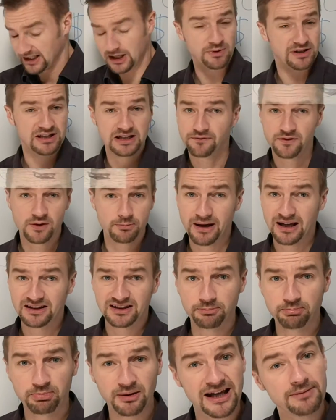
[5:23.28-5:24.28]
There was never a band
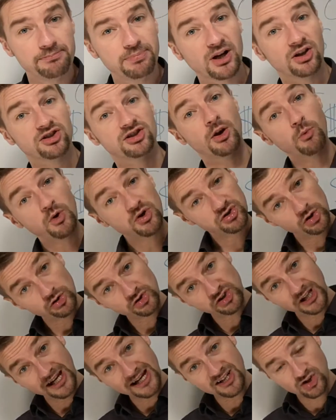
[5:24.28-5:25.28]
that played because there was no
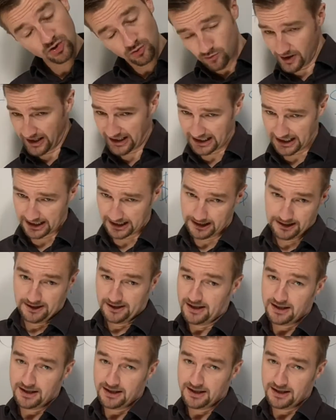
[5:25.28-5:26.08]
stage ready.